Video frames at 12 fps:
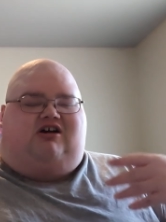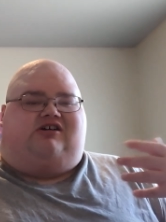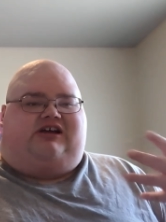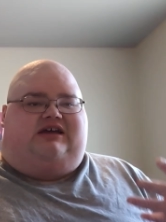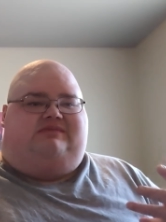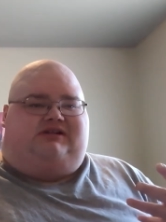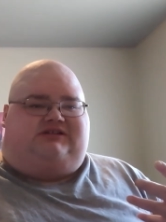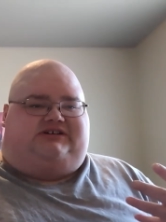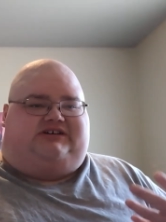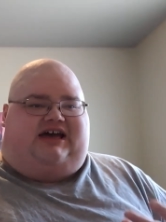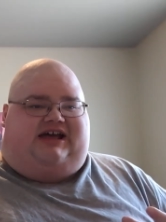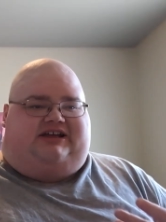are able
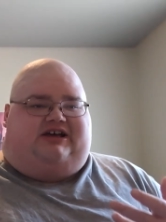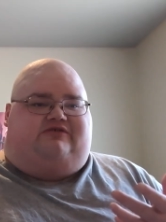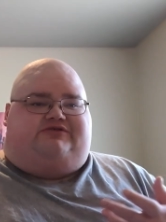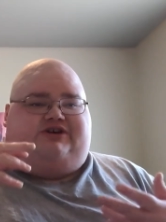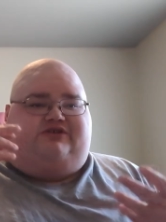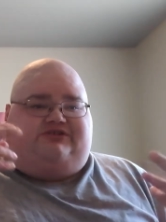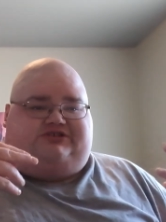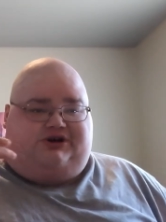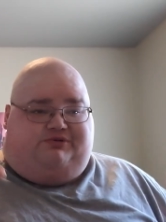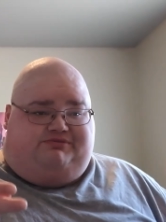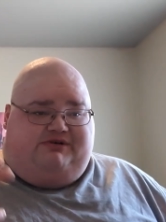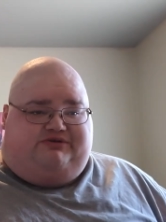to kind of go
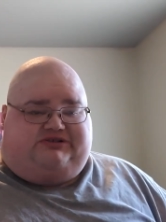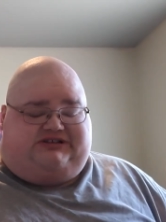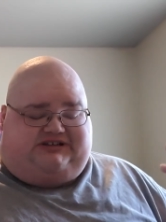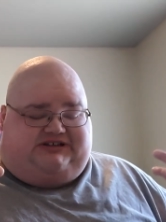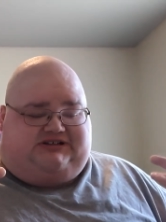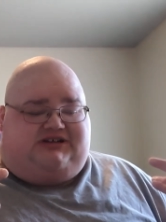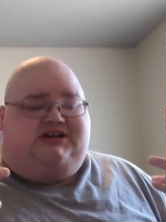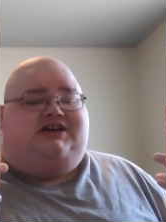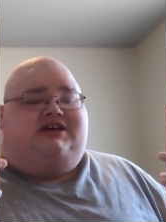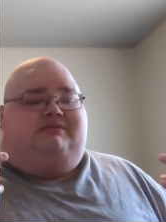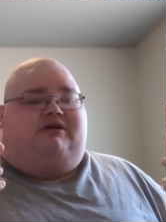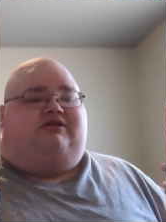toe-to-toe with Moses'
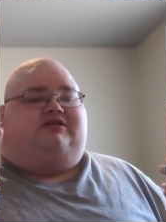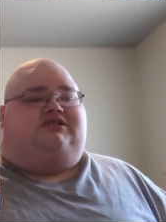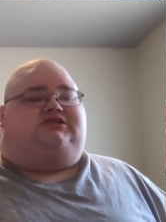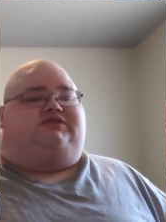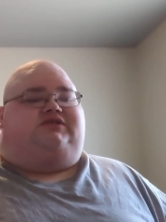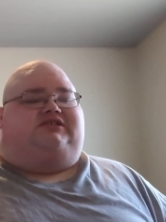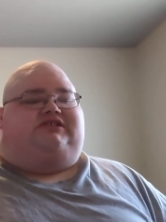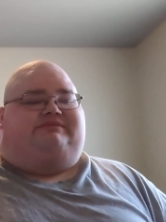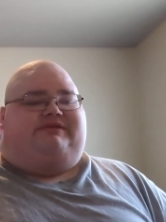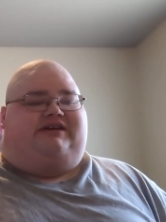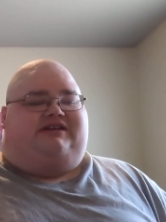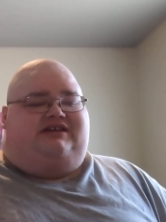miracles for a little
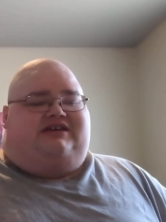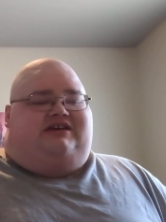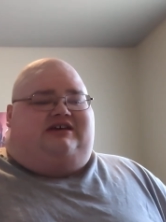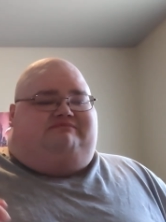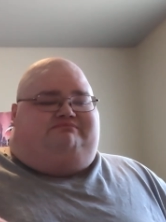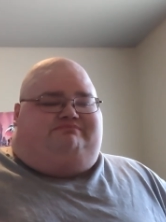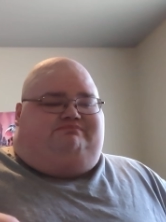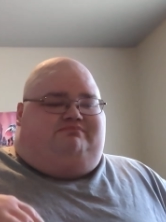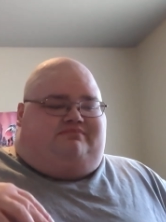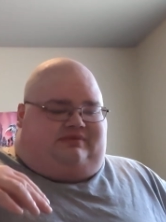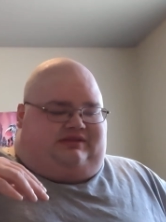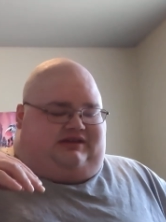bit.
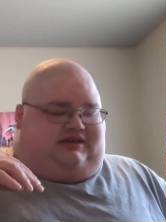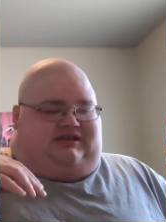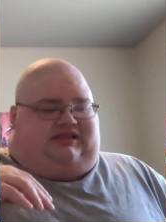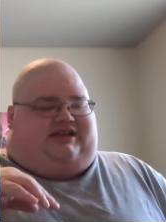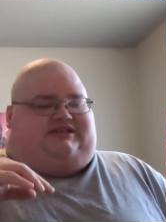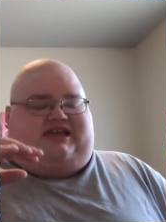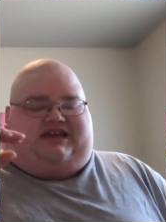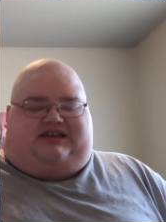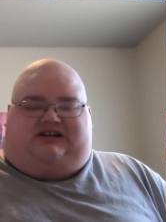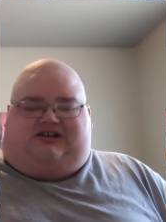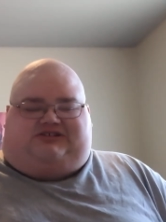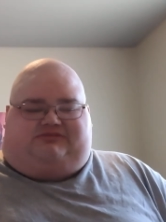Like, they can
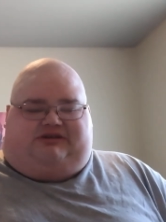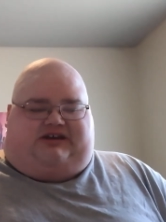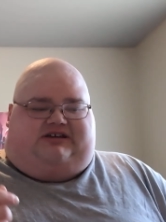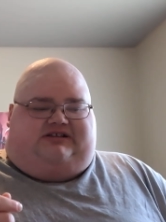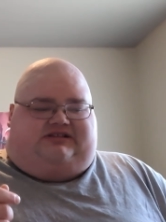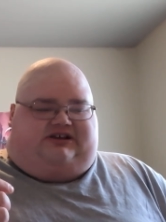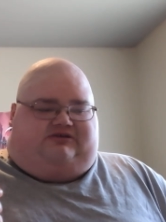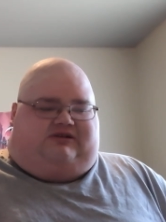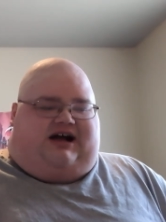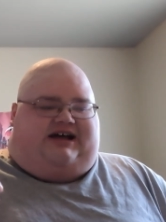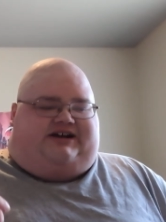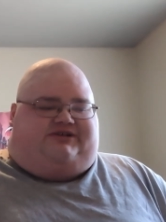also make their
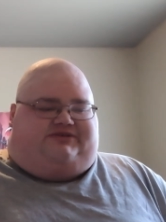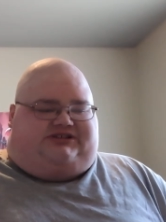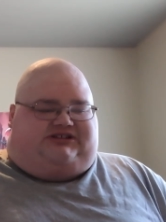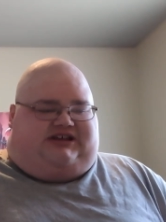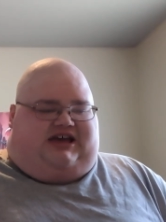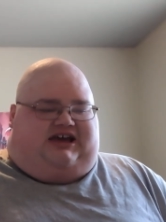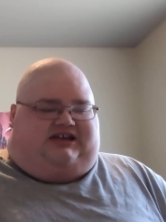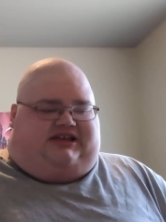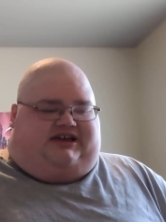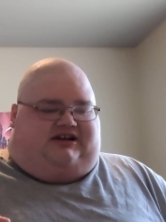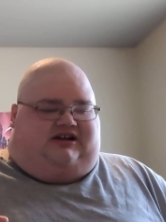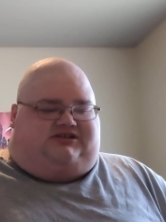rod into a snake. They
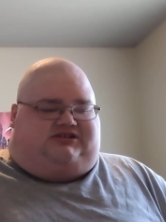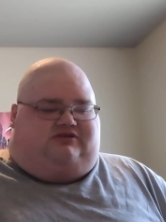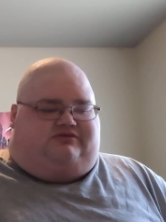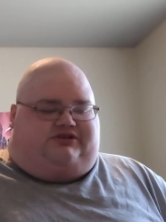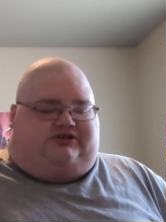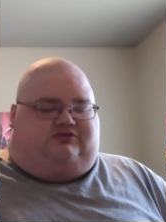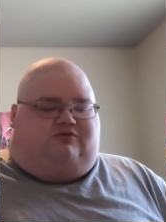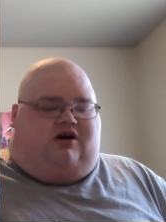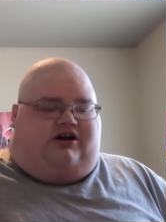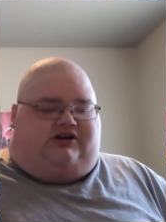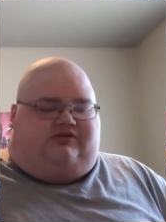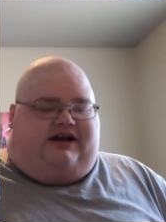can also turn
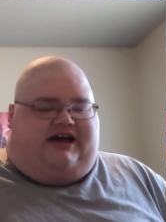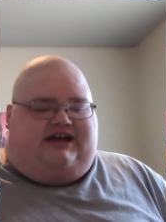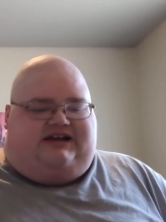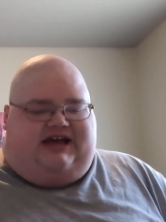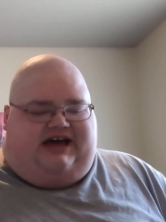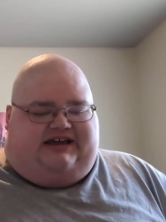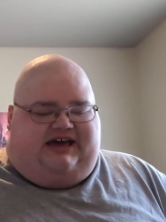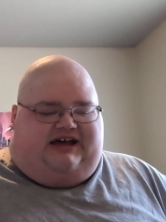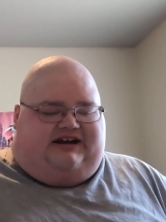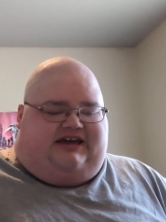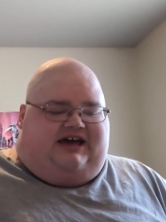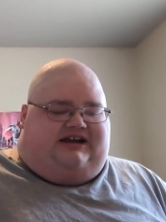water red, yada,
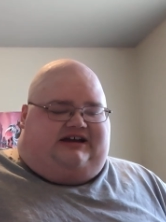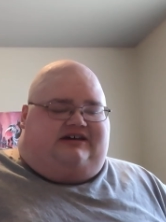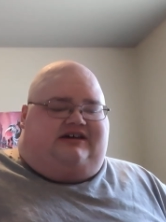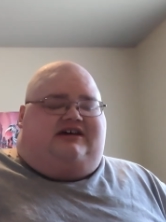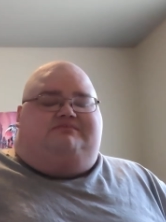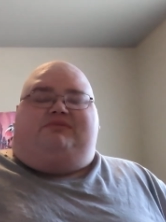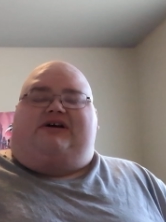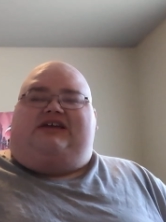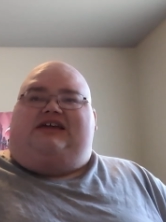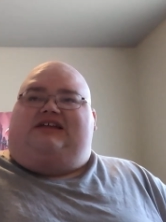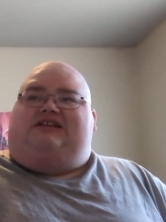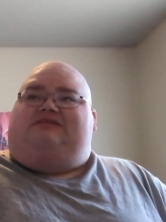yada, yada.
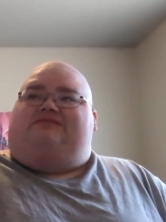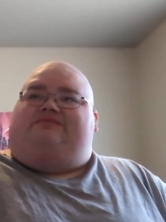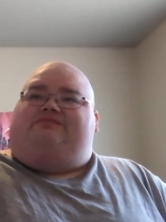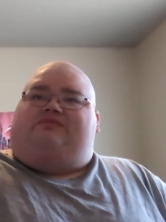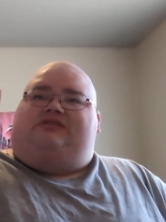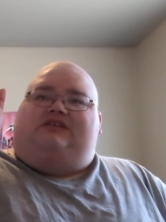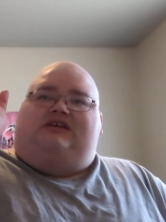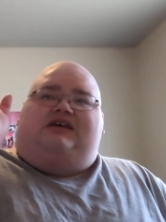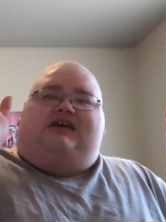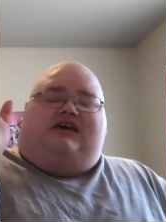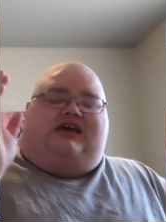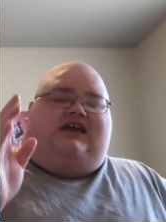But in
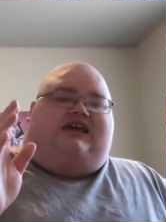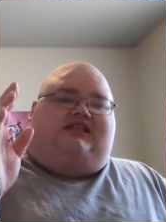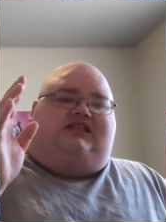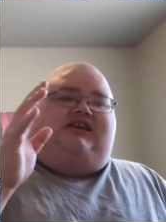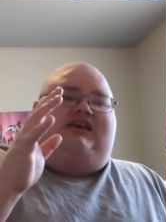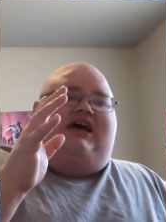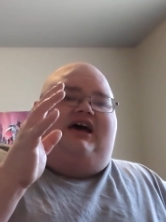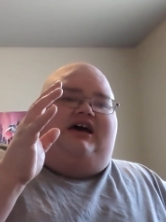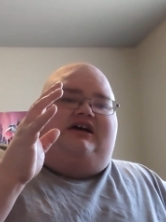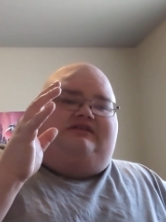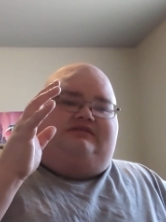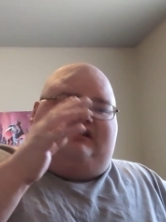the
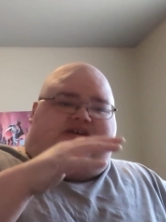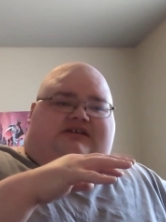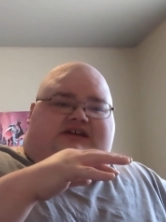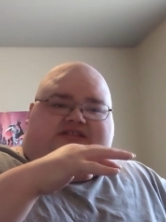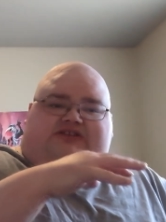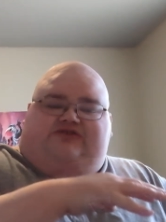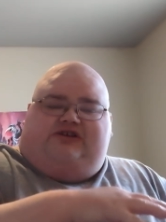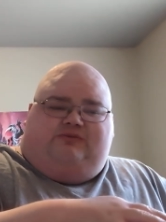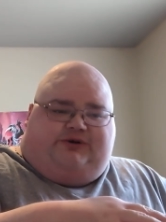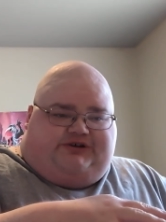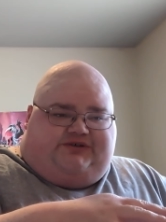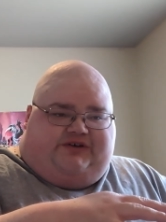
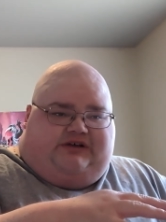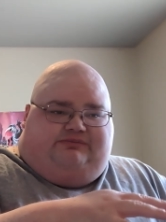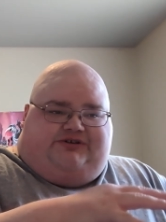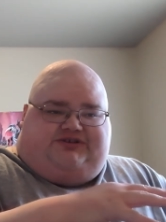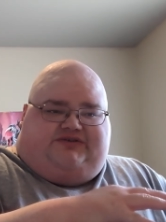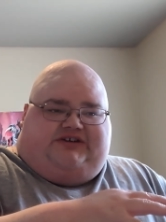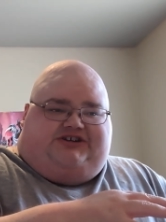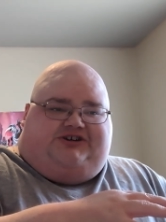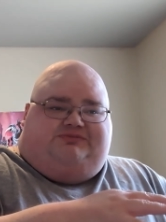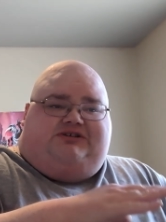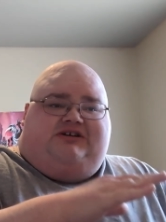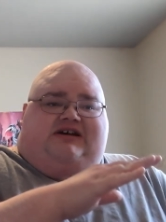DreamWorks film, Prince of
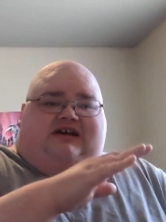Egypt,